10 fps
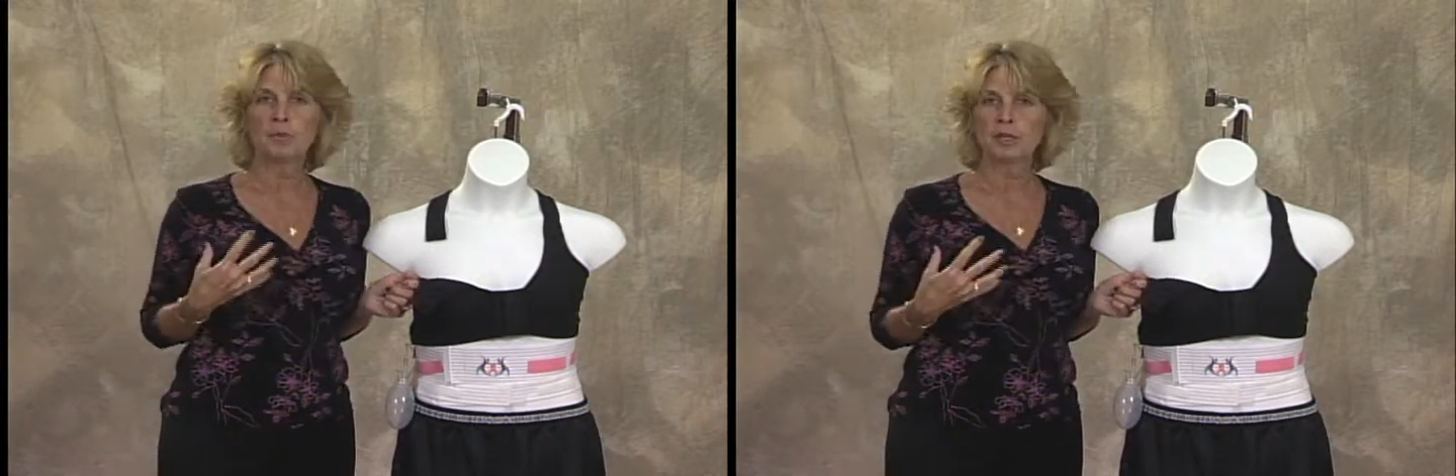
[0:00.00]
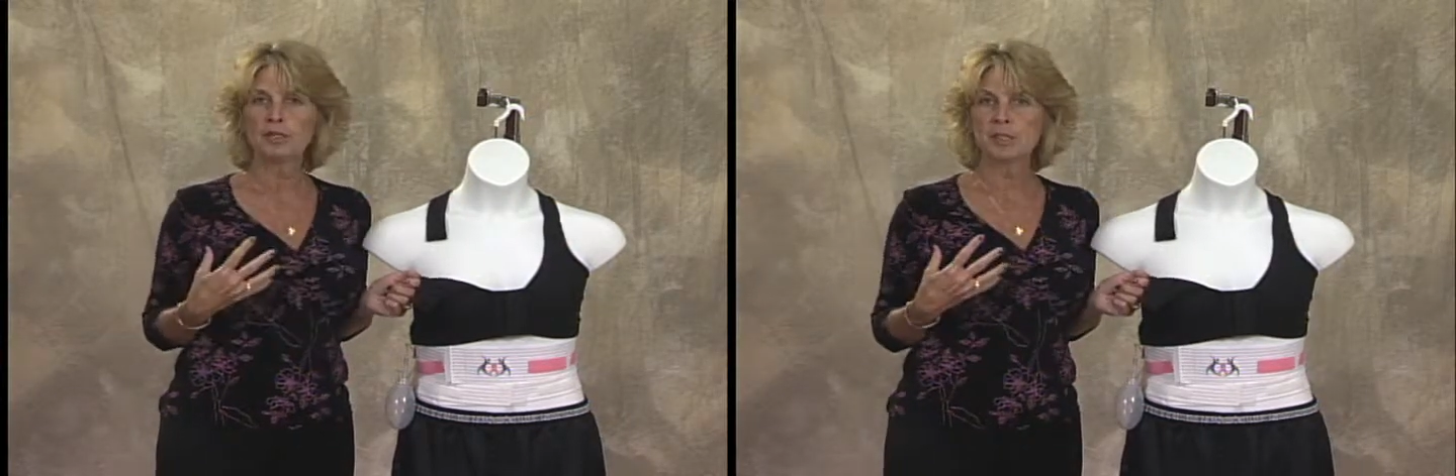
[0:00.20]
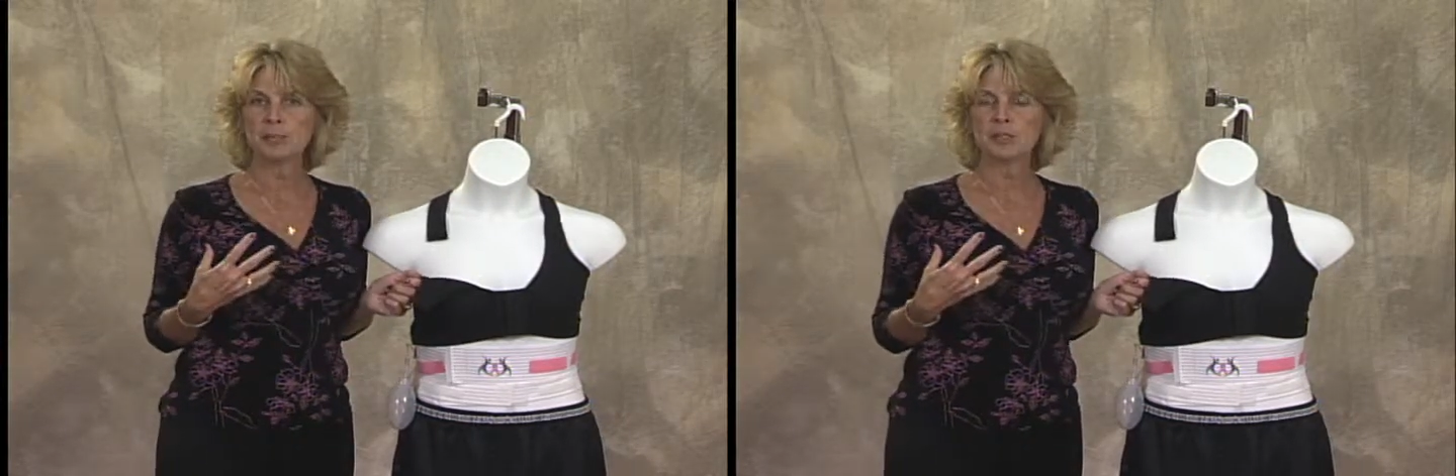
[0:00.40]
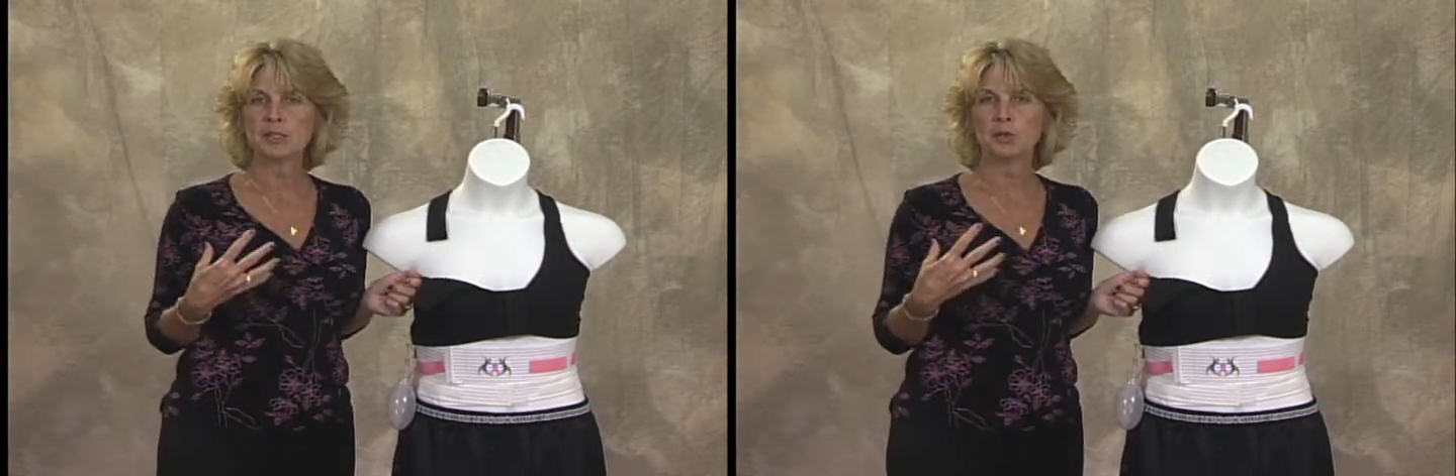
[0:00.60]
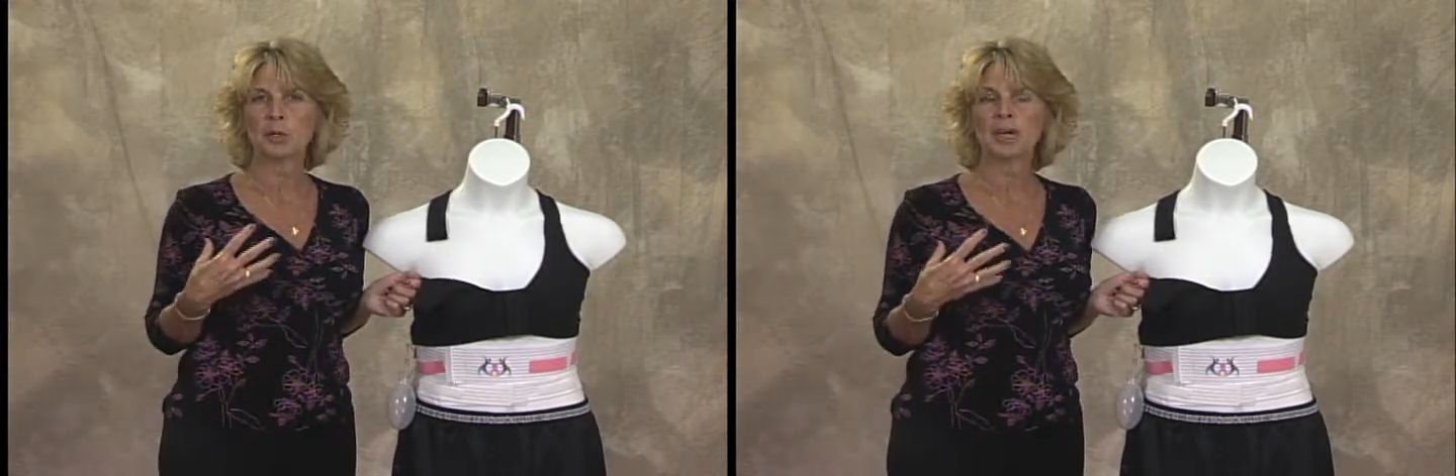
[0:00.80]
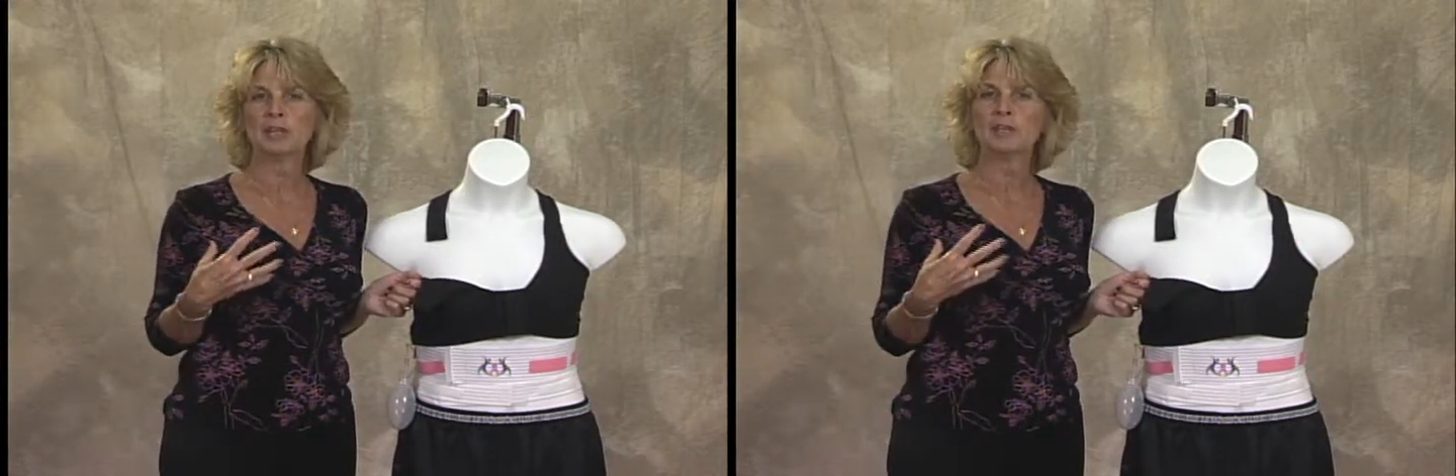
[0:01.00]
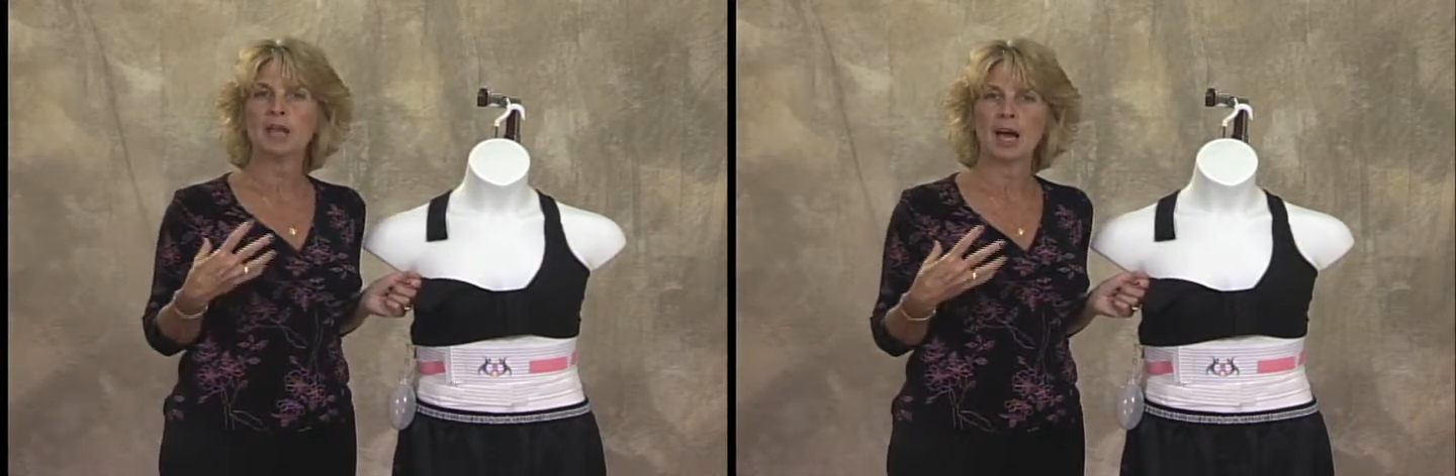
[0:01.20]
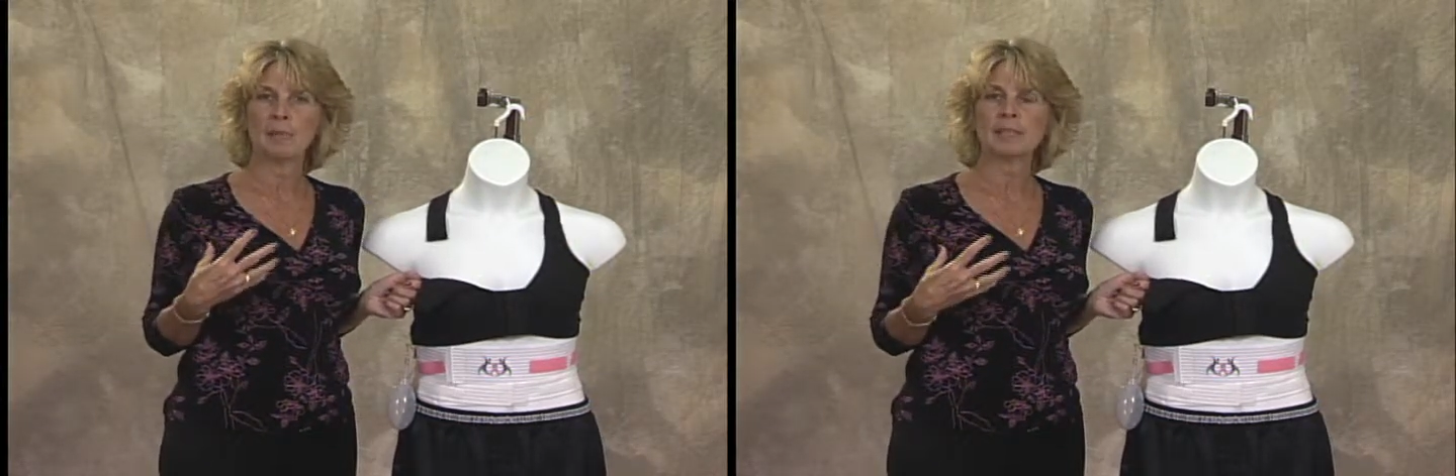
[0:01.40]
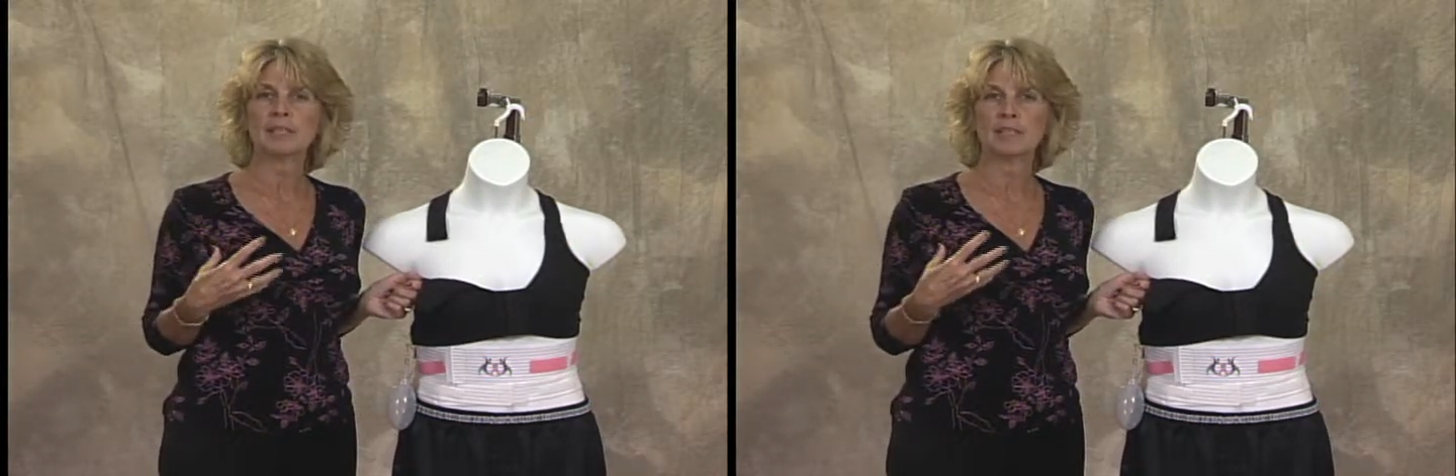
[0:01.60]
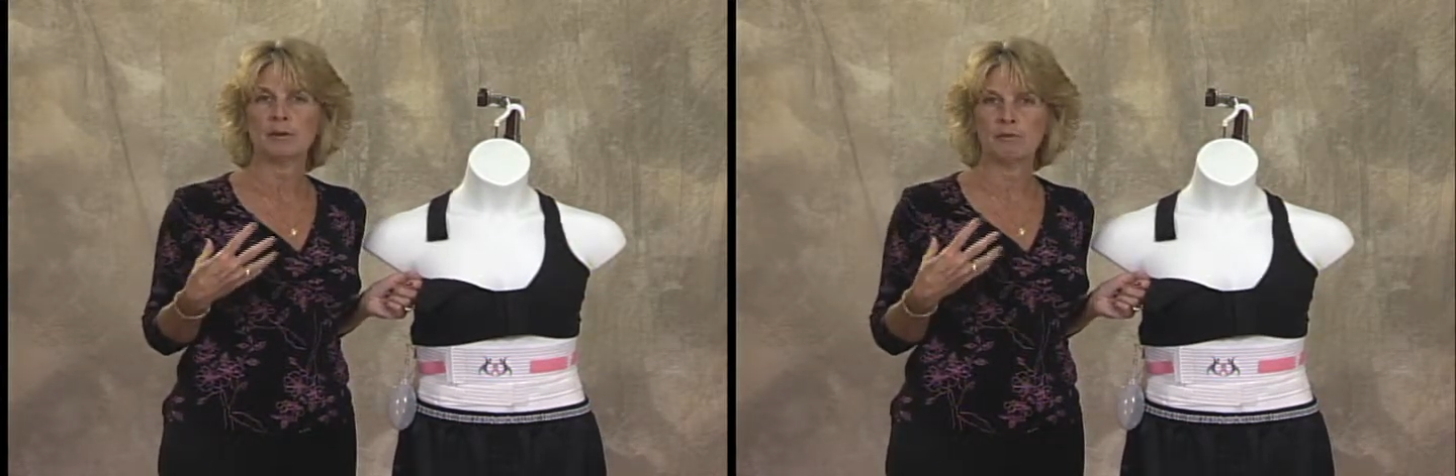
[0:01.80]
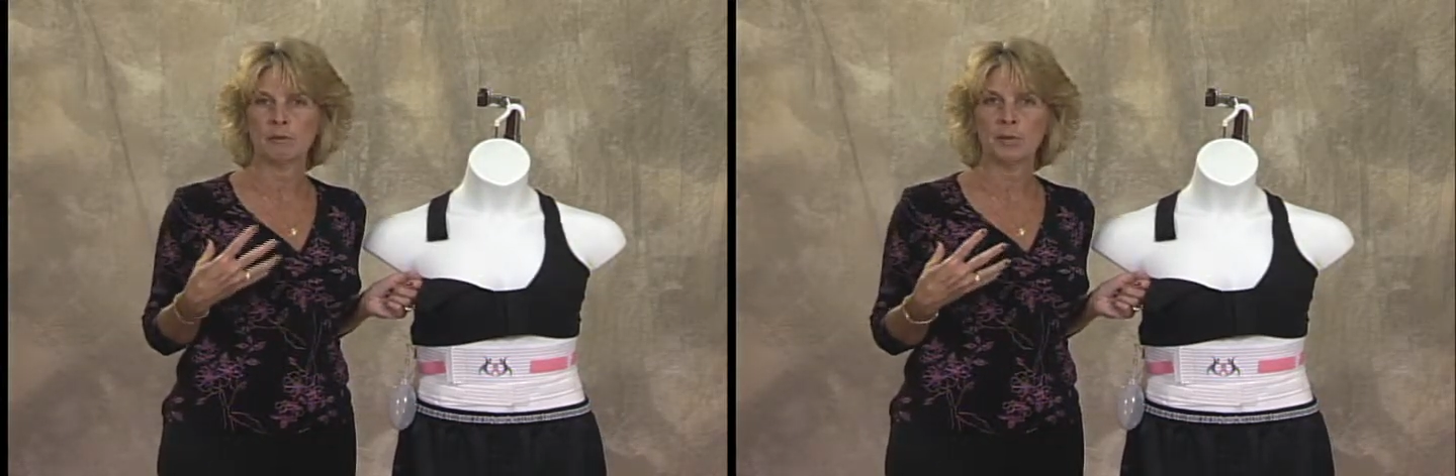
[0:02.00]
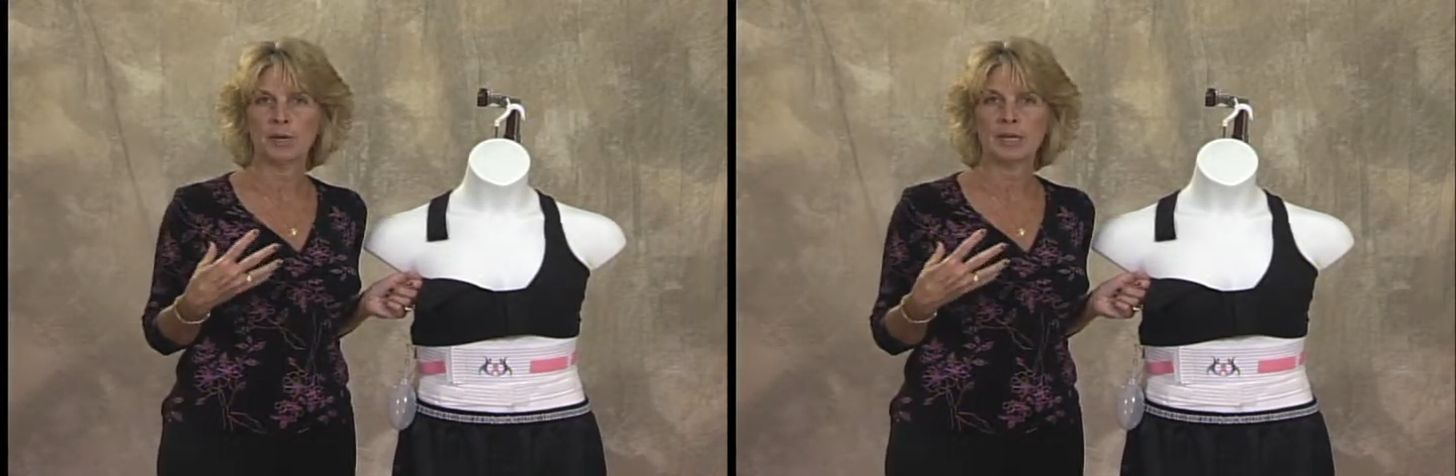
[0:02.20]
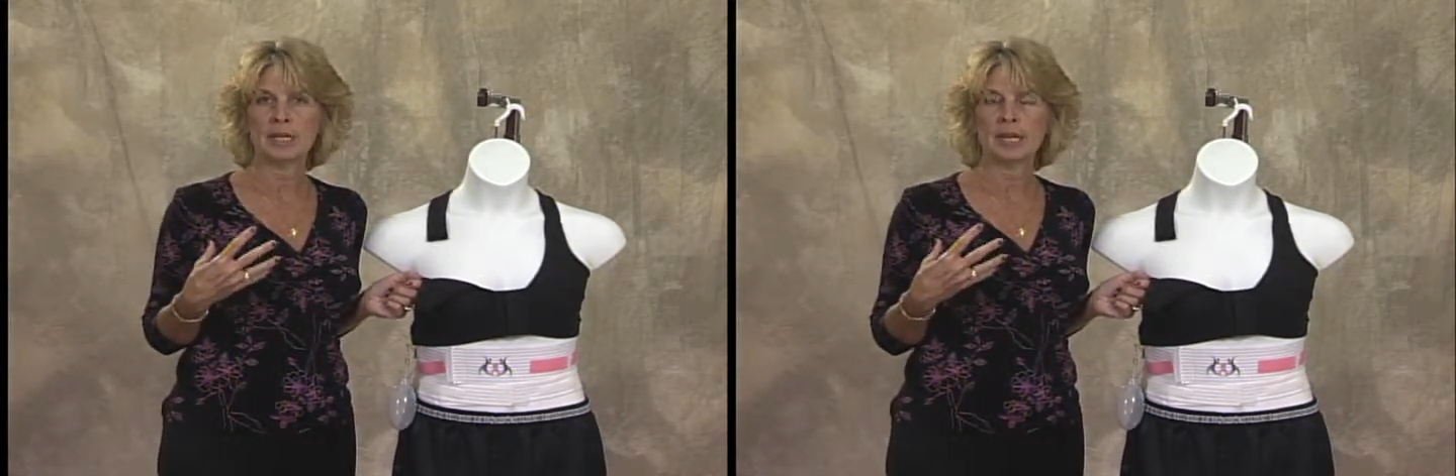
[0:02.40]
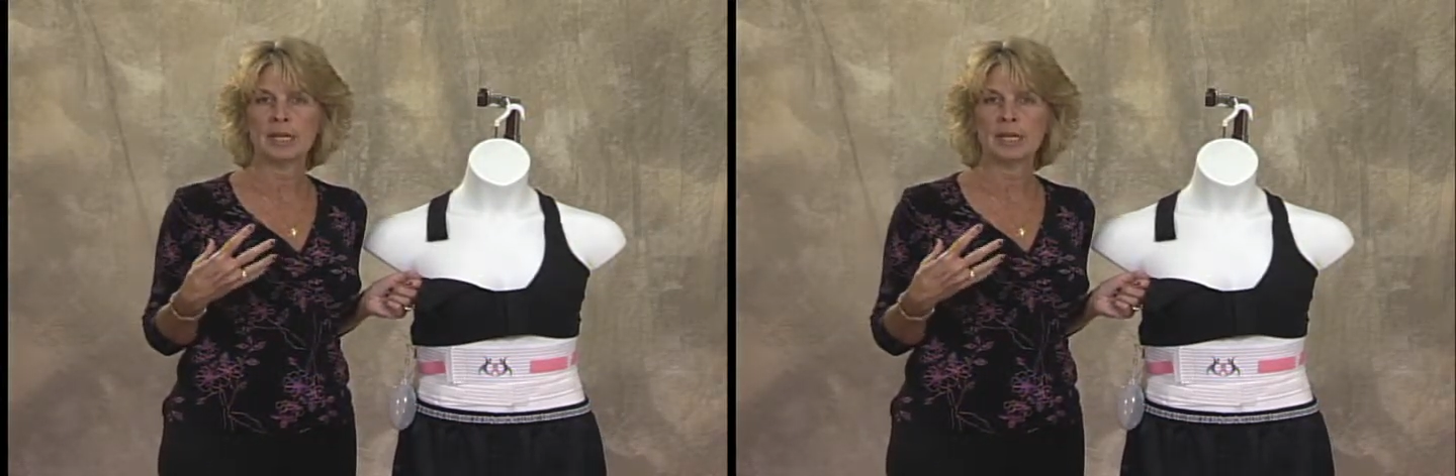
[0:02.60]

wear something to kind of accommodate that void